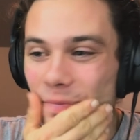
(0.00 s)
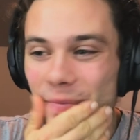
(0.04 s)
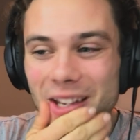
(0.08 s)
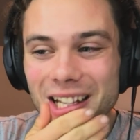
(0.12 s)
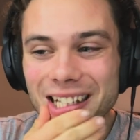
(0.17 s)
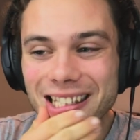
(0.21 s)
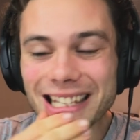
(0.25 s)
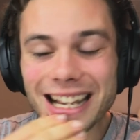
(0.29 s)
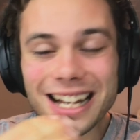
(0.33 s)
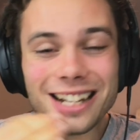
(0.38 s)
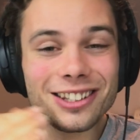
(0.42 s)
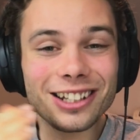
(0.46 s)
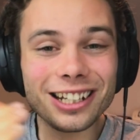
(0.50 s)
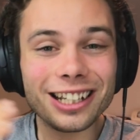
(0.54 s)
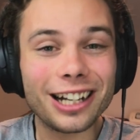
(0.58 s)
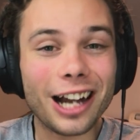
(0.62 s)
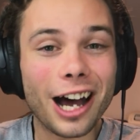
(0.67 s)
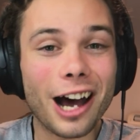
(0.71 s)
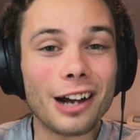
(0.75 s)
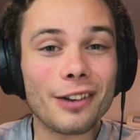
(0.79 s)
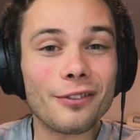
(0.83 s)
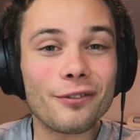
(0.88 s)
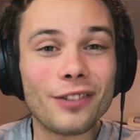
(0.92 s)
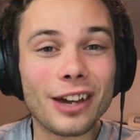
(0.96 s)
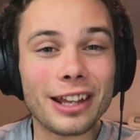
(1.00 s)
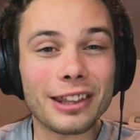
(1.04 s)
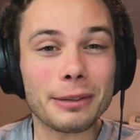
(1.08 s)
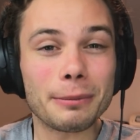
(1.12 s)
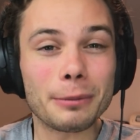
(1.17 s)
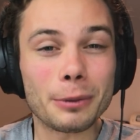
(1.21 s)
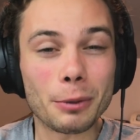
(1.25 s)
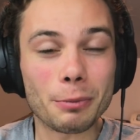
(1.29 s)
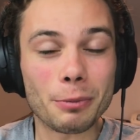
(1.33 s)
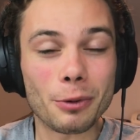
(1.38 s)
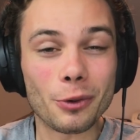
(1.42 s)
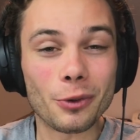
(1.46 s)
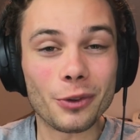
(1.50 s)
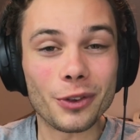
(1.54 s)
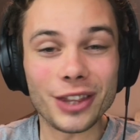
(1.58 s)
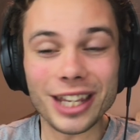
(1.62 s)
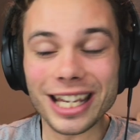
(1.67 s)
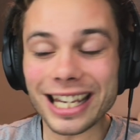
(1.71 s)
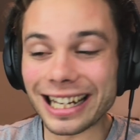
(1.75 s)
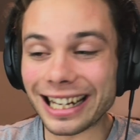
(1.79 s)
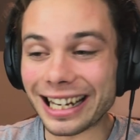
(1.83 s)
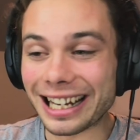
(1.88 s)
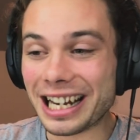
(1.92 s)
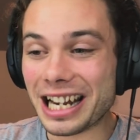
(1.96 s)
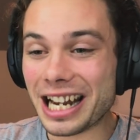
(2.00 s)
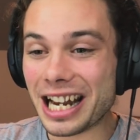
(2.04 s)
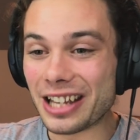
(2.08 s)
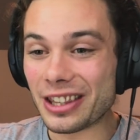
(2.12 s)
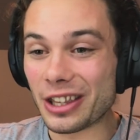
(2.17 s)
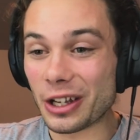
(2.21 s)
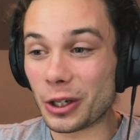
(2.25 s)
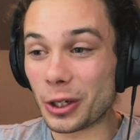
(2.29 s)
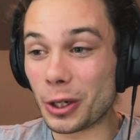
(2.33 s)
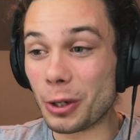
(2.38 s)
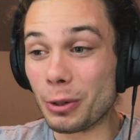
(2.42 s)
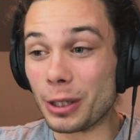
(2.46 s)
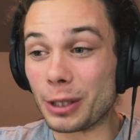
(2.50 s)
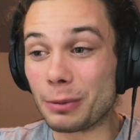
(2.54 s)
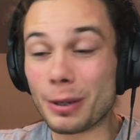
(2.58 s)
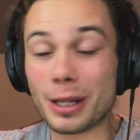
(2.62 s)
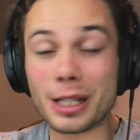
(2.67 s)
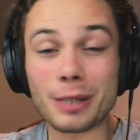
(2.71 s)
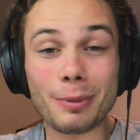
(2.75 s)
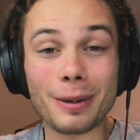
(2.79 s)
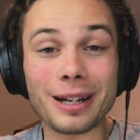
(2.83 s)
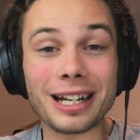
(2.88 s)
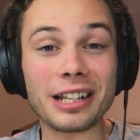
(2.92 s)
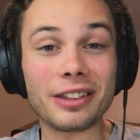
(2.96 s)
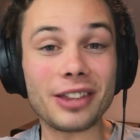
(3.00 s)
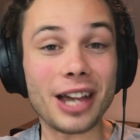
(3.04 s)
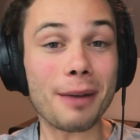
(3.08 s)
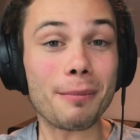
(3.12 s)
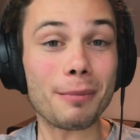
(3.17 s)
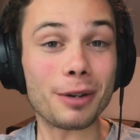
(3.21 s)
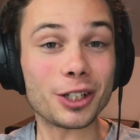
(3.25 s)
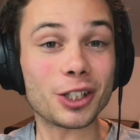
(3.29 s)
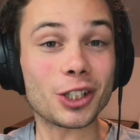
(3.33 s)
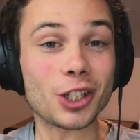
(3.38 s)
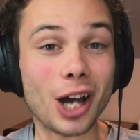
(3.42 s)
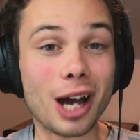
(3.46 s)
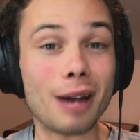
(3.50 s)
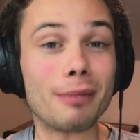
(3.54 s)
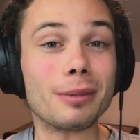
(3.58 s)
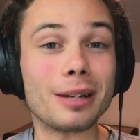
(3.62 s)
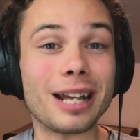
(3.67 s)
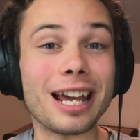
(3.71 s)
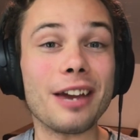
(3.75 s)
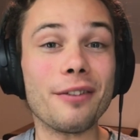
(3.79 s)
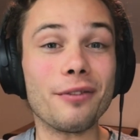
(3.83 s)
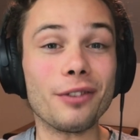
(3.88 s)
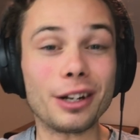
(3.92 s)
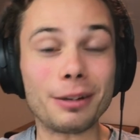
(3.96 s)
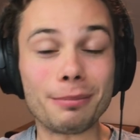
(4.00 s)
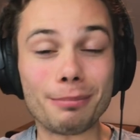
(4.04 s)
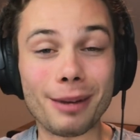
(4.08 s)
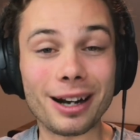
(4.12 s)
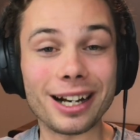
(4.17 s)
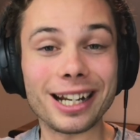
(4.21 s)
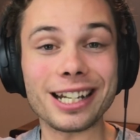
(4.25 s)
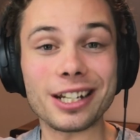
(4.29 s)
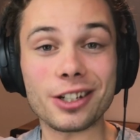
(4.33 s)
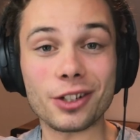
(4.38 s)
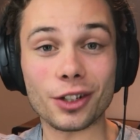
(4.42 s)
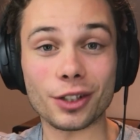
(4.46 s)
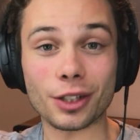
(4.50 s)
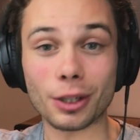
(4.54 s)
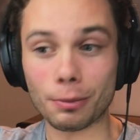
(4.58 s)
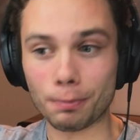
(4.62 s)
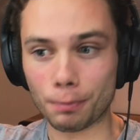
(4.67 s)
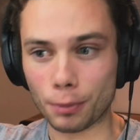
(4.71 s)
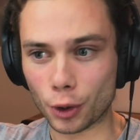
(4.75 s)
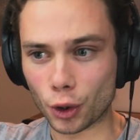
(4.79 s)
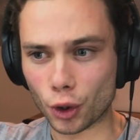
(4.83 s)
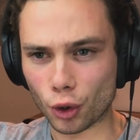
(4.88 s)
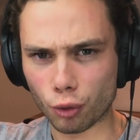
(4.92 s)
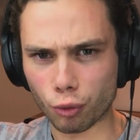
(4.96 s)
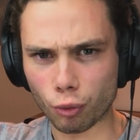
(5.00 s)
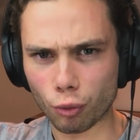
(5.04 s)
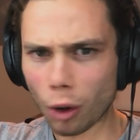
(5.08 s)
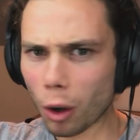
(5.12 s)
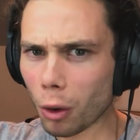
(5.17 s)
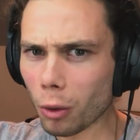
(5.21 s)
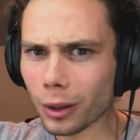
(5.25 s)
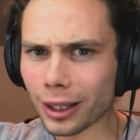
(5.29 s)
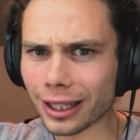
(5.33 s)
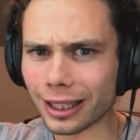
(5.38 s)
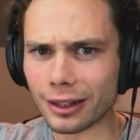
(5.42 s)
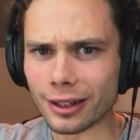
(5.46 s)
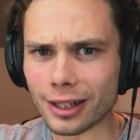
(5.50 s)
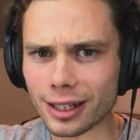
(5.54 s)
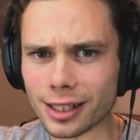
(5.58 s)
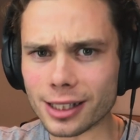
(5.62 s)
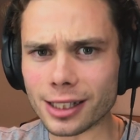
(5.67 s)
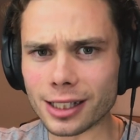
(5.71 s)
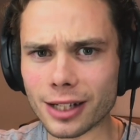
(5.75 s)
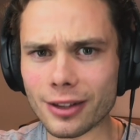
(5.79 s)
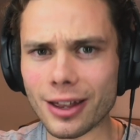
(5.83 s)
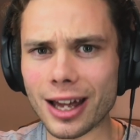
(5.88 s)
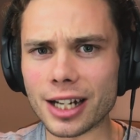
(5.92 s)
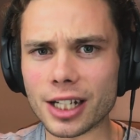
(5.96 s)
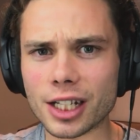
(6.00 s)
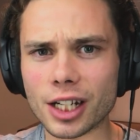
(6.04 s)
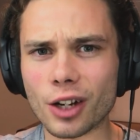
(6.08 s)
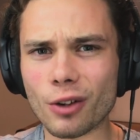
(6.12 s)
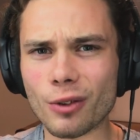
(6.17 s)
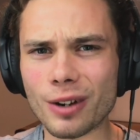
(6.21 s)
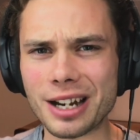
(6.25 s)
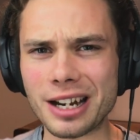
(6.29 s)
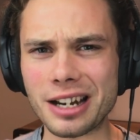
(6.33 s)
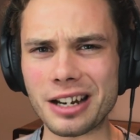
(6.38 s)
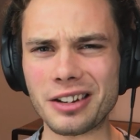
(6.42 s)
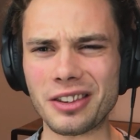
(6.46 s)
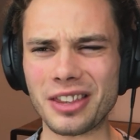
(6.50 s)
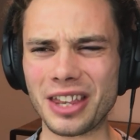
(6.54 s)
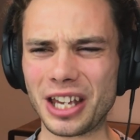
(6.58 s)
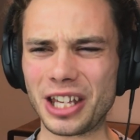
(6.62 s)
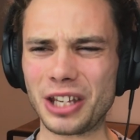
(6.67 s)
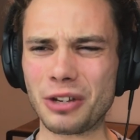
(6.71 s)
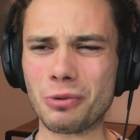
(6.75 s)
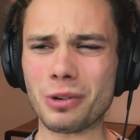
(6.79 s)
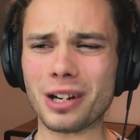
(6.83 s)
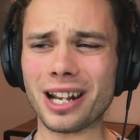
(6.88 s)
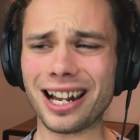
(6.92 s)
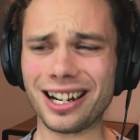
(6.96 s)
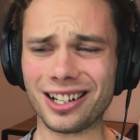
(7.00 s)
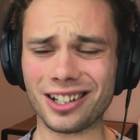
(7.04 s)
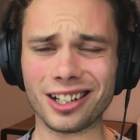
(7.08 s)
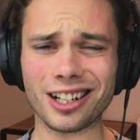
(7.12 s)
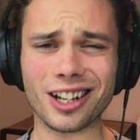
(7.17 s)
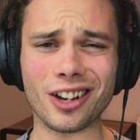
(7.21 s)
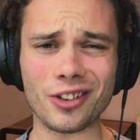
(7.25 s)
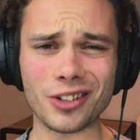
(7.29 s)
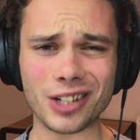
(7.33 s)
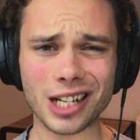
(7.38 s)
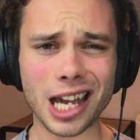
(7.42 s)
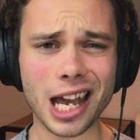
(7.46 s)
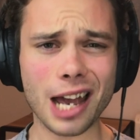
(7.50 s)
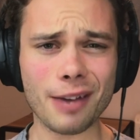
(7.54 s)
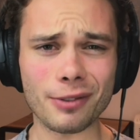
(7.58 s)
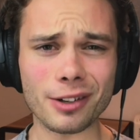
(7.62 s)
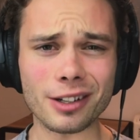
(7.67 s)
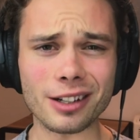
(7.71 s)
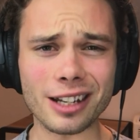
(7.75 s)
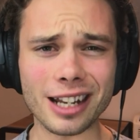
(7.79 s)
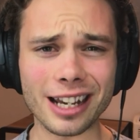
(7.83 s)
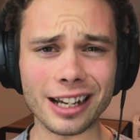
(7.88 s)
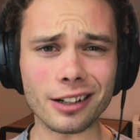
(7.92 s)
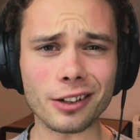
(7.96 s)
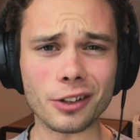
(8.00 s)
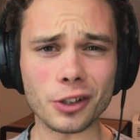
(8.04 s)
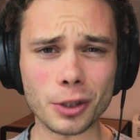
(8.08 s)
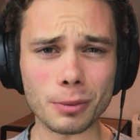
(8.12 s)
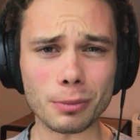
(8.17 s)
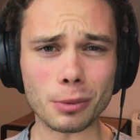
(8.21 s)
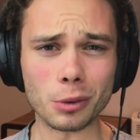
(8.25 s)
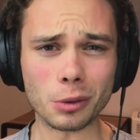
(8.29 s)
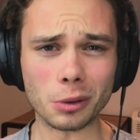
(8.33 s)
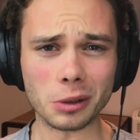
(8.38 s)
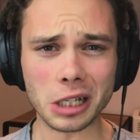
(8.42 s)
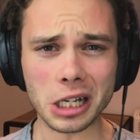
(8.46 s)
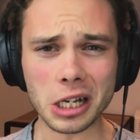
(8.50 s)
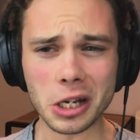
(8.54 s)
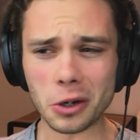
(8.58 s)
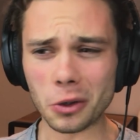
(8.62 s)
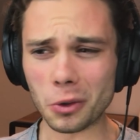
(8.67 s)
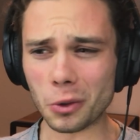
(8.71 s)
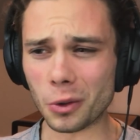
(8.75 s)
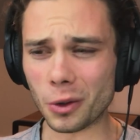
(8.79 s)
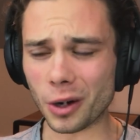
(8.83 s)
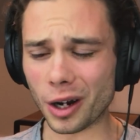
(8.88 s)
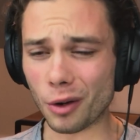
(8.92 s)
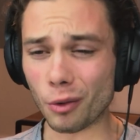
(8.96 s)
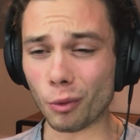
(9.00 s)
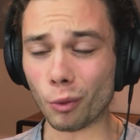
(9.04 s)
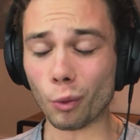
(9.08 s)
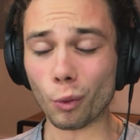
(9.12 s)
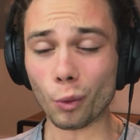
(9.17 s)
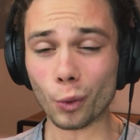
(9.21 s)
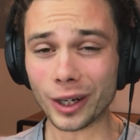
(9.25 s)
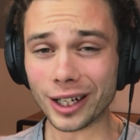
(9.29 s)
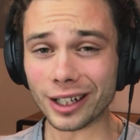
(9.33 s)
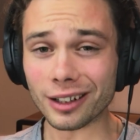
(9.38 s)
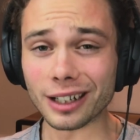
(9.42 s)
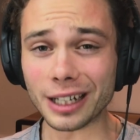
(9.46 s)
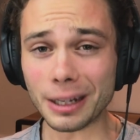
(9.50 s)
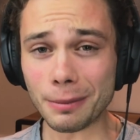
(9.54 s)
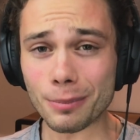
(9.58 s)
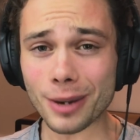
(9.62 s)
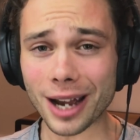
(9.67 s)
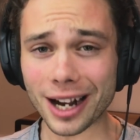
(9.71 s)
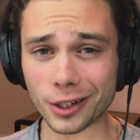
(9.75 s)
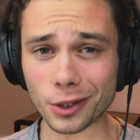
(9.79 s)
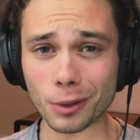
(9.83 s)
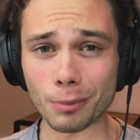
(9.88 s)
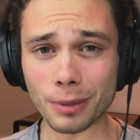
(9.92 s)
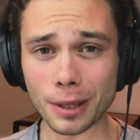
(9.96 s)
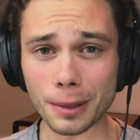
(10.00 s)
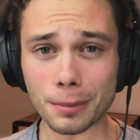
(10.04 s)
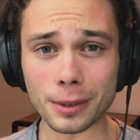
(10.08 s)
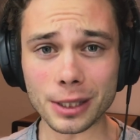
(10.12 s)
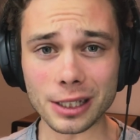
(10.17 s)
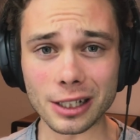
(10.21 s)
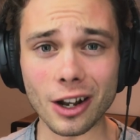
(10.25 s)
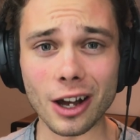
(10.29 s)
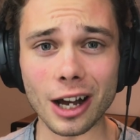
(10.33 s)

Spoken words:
like an unfathomable thing that you would be spending that much time and effort and money just patrolling this to that degree that you would actually going to have a negligible or a real impact on people's